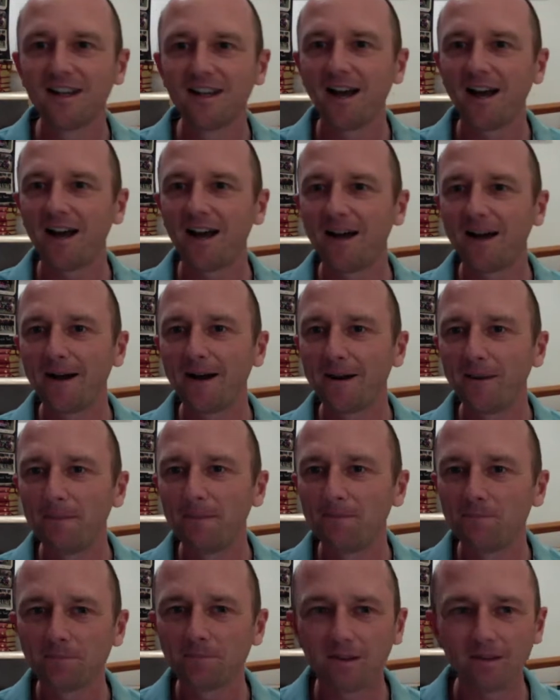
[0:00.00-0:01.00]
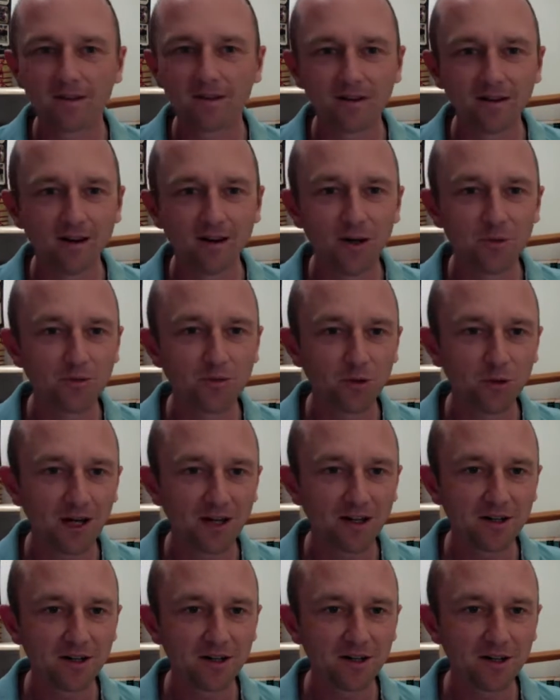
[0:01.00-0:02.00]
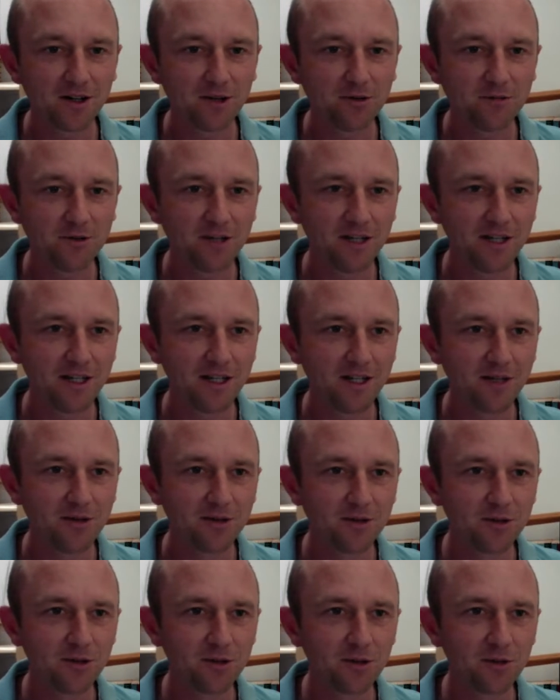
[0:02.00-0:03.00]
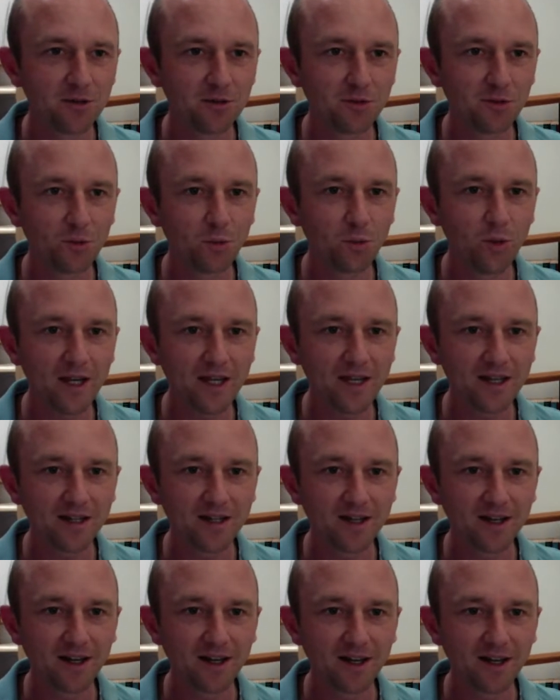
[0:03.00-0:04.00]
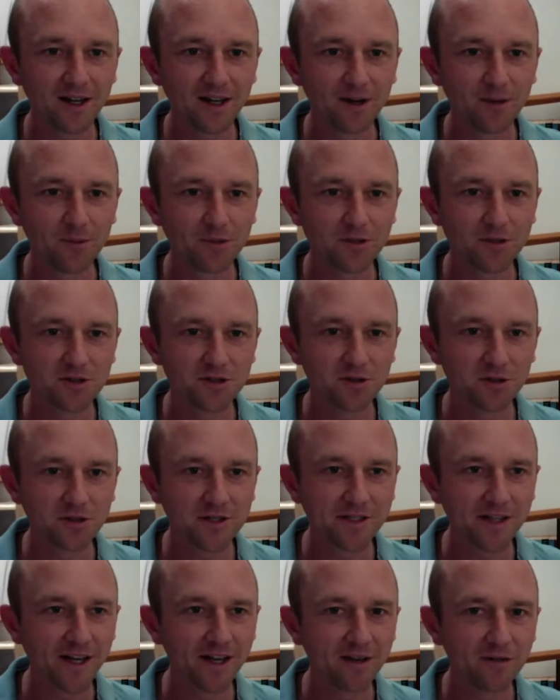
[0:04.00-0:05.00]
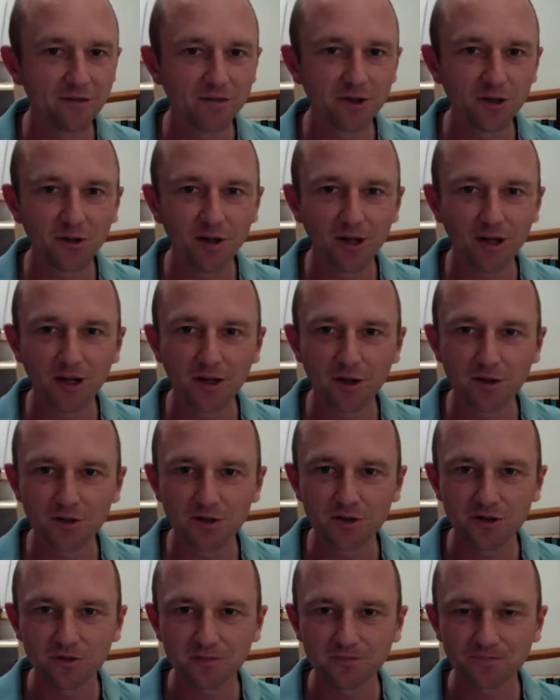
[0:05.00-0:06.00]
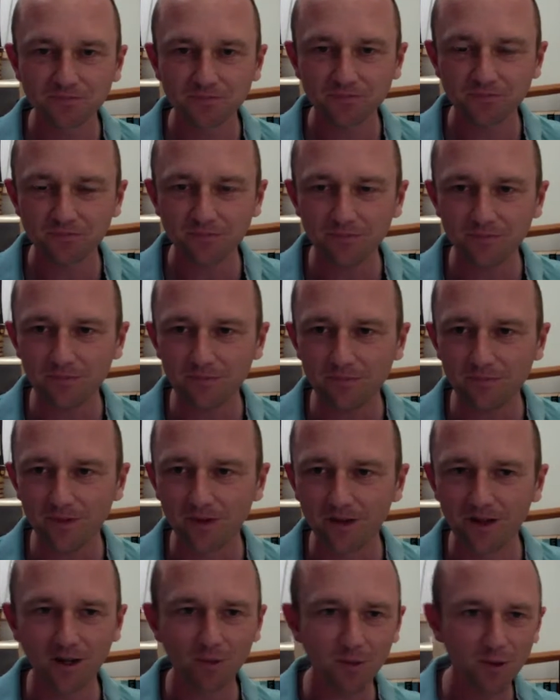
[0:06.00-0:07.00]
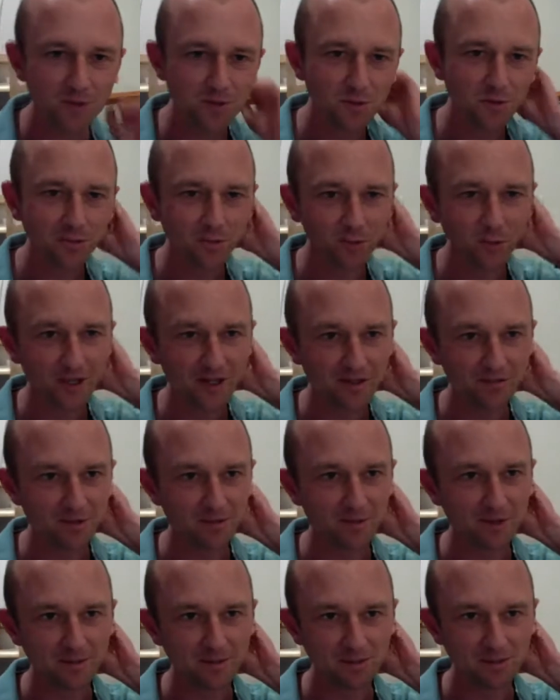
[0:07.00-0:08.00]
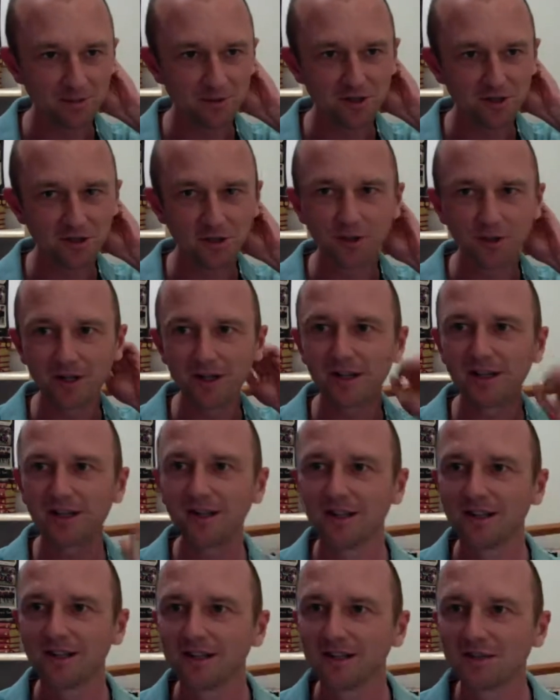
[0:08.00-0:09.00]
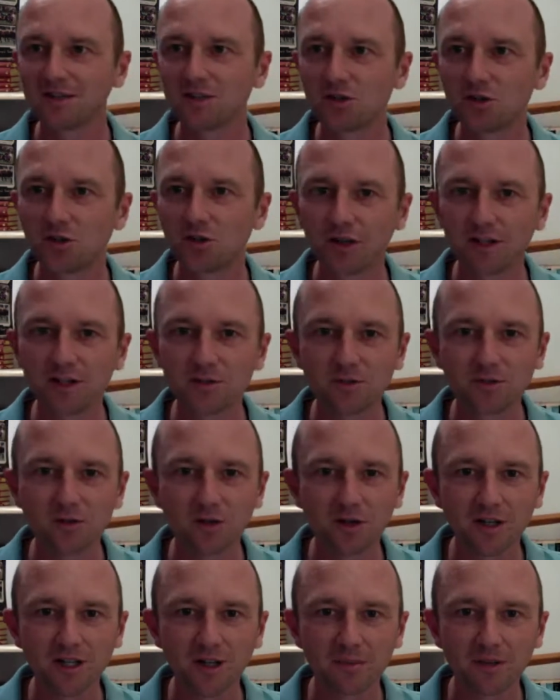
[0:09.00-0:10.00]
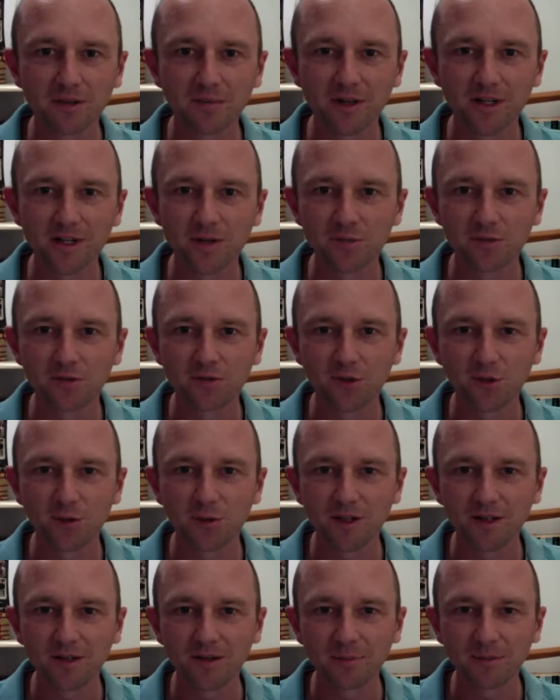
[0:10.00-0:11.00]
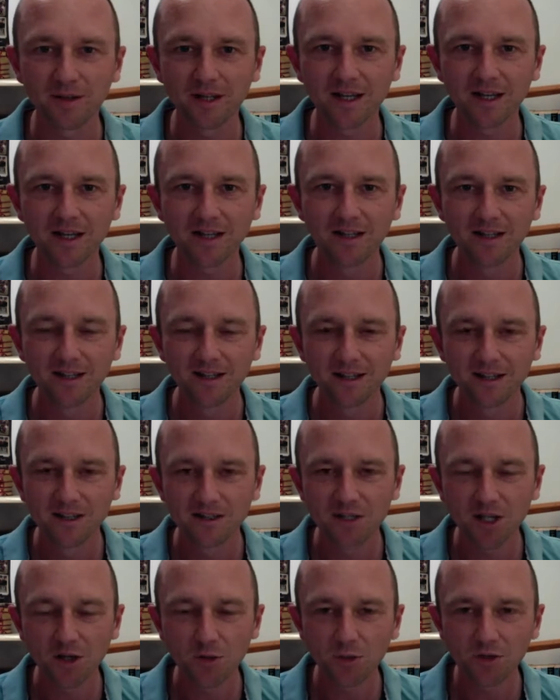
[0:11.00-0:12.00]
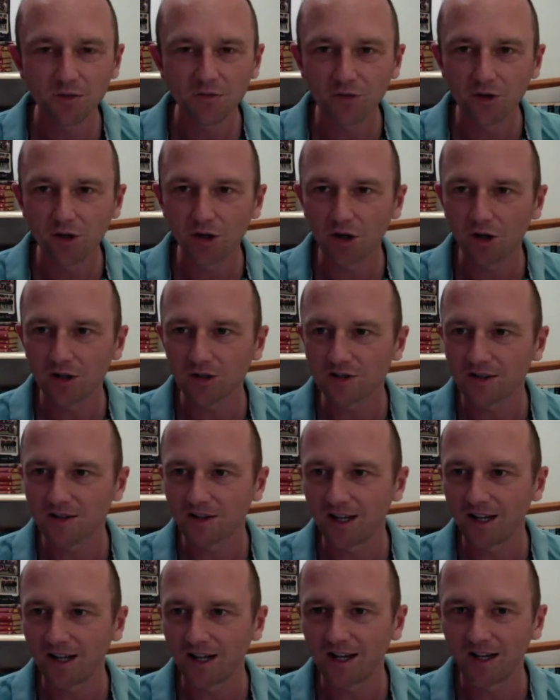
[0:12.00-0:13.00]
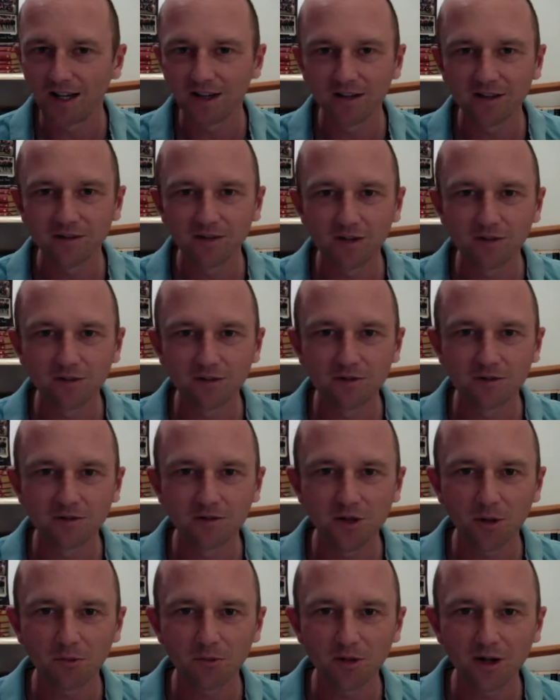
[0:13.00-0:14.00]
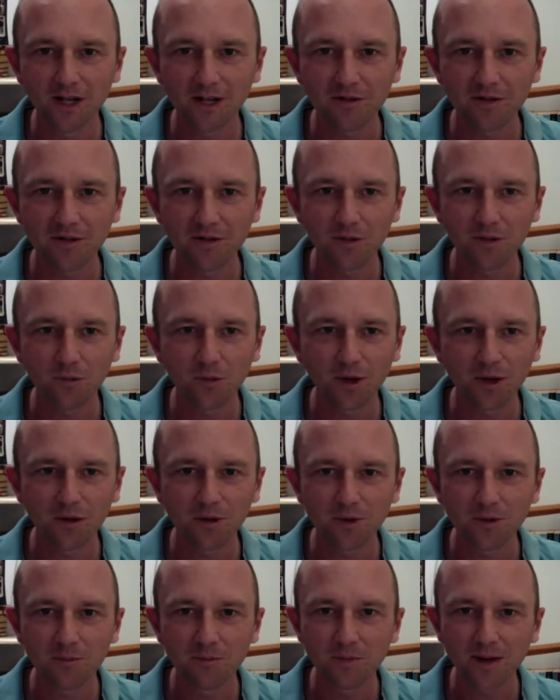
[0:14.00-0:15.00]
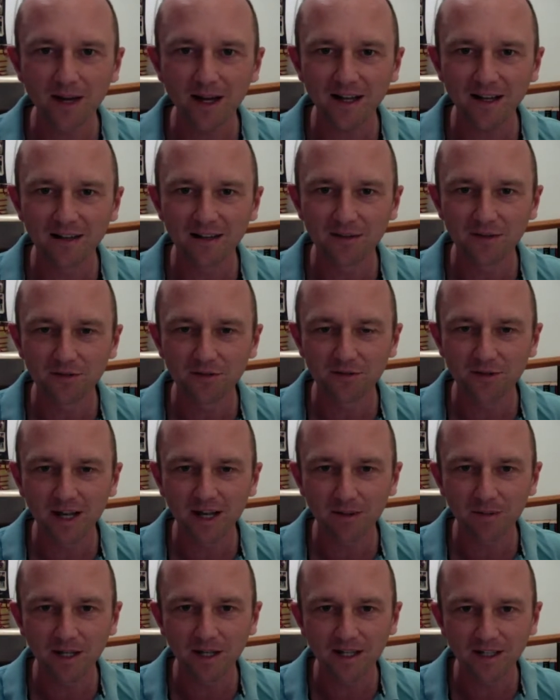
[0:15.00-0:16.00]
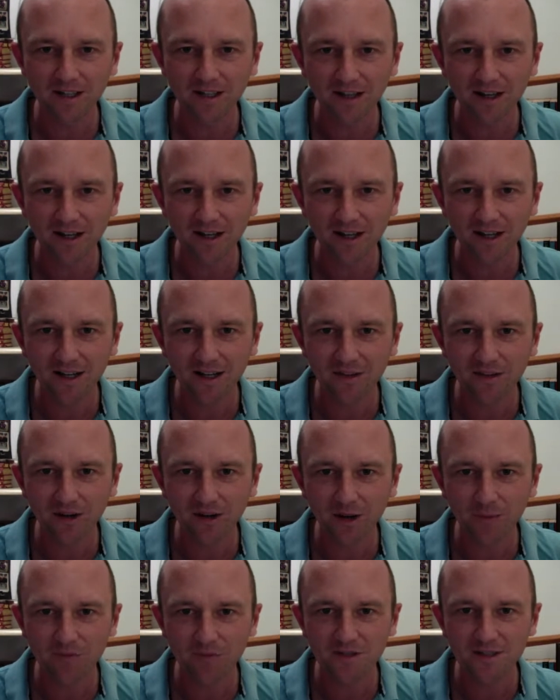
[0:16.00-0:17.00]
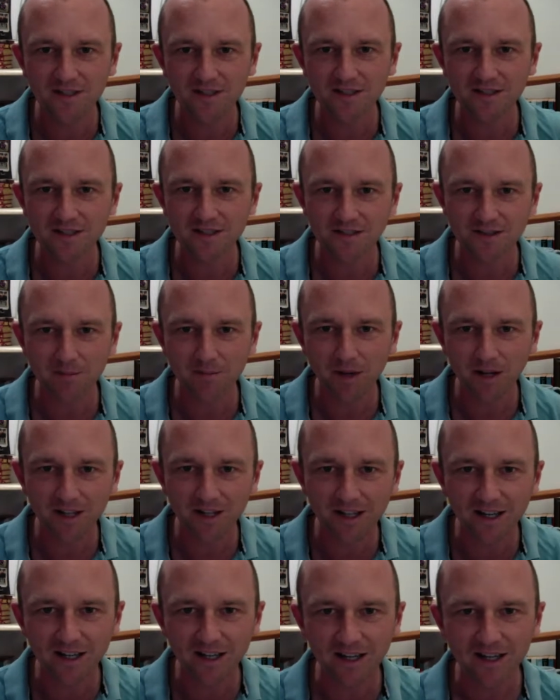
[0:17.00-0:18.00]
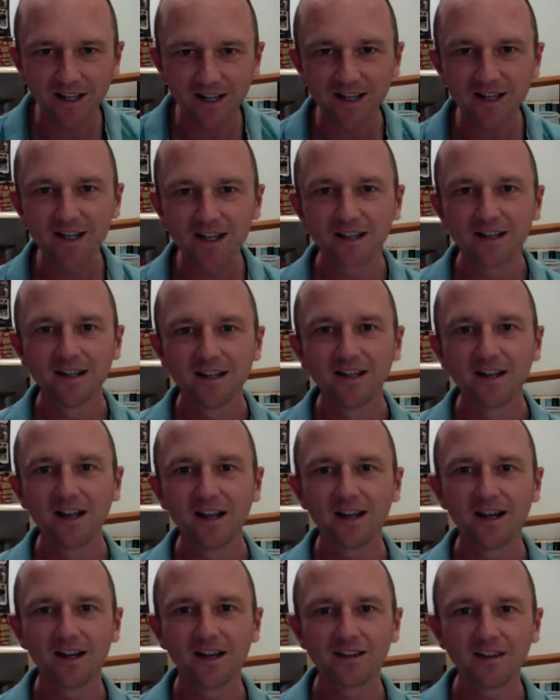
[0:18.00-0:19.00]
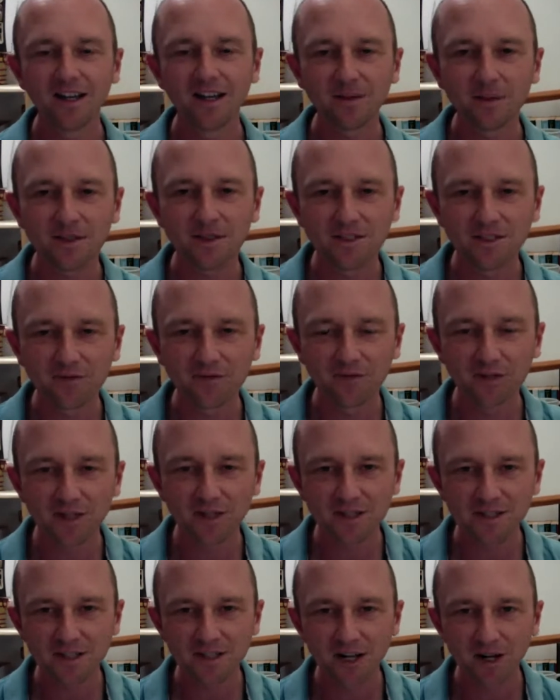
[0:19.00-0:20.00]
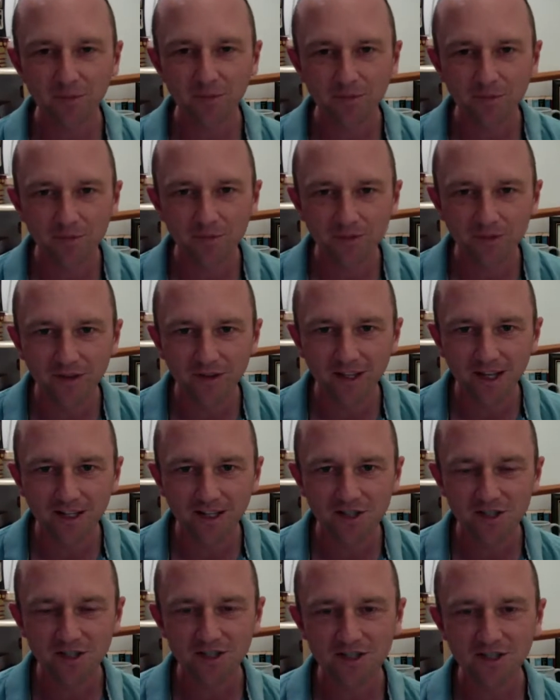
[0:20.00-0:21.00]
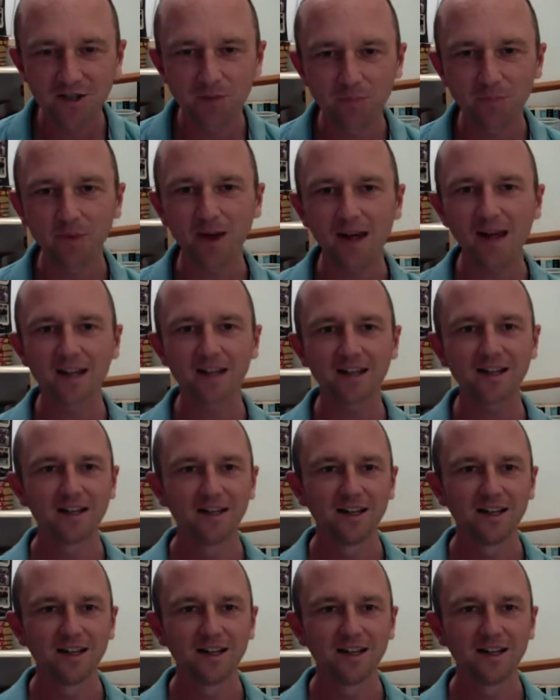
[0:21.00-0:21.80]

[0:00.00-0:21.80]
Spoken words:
I hope you've all had a really good week. We'll just sort of say a few hellos whilst we're waiting for people to join us. We've got a couple of minutes before we begin. So we've got the Tom Craven, welcome back, and family. The Humphreys, the Mullet Gang are here. The Emmets are first up. The Ashes, you're back.